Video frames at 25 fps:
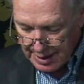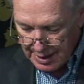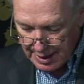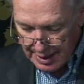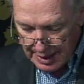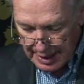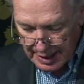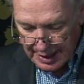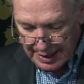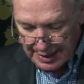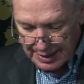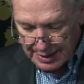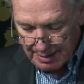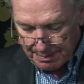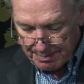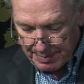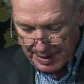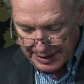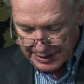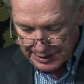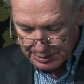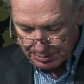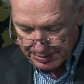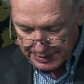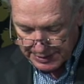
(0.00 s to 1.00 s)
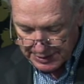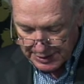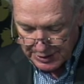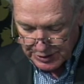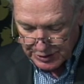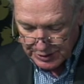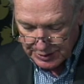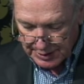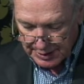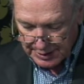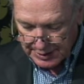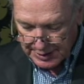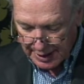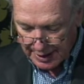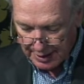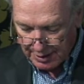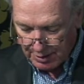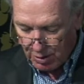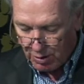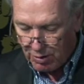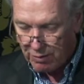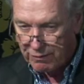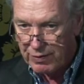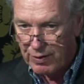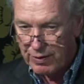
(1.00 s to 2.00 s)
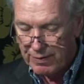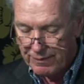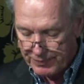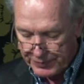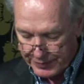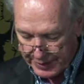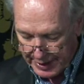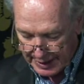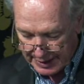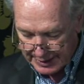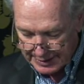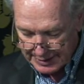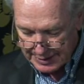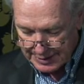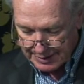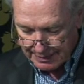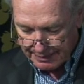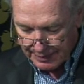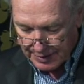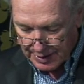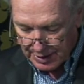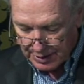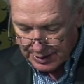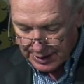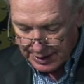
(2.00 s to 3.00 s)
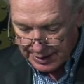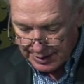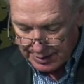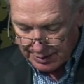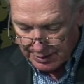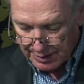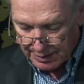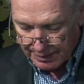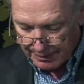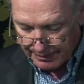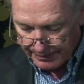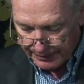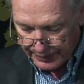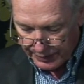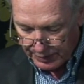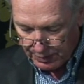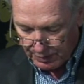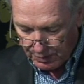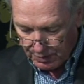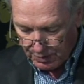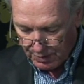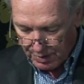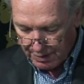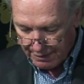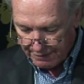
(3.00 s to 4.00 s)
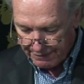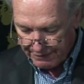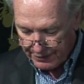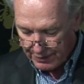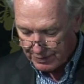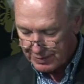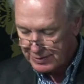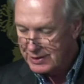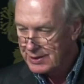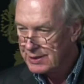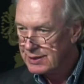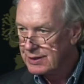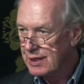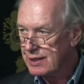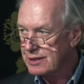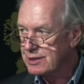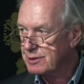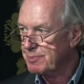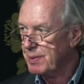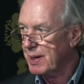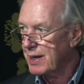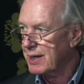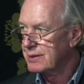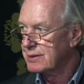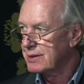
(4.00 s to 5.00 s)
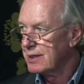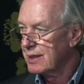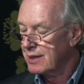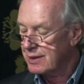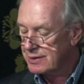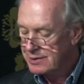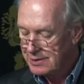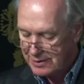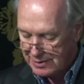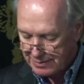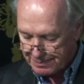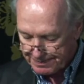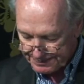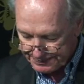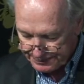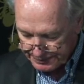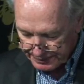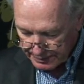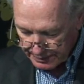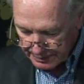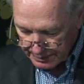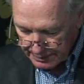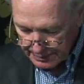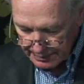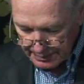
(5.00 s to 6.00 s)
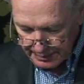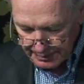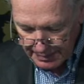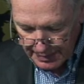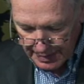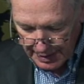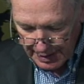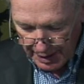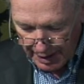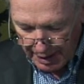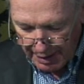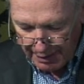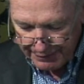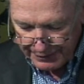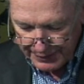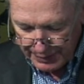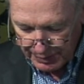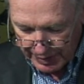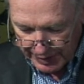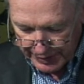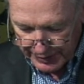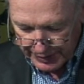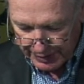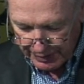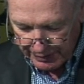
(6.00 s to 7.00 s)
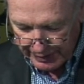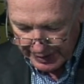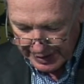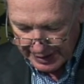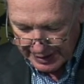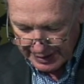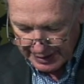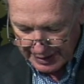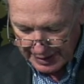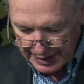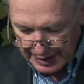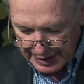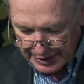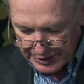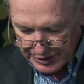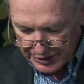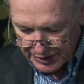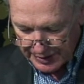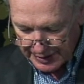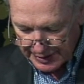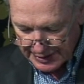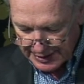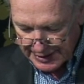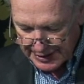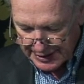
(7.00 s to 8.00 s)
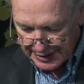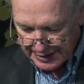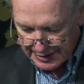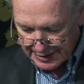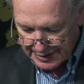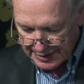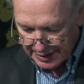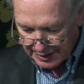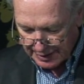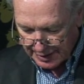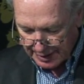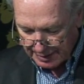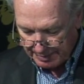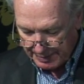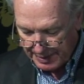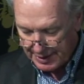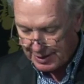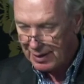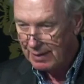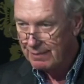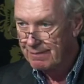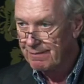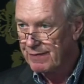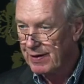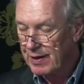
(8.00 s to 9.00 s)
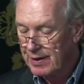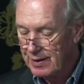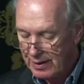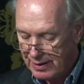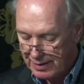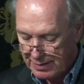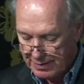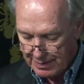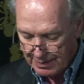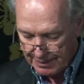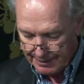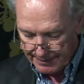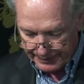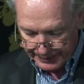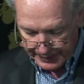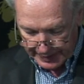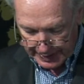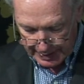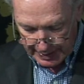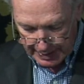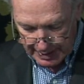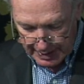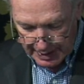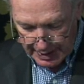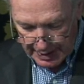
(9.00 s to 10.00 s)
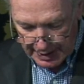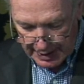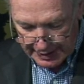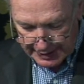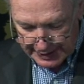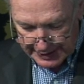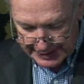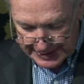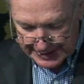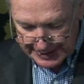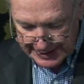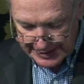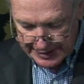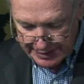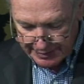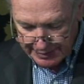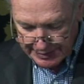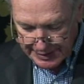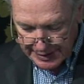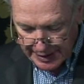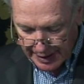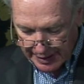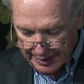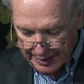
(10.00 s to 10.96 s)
in the best position to take over as the leader or first despotess of North Korea should the seat suddenly become vacant. The Sister is not a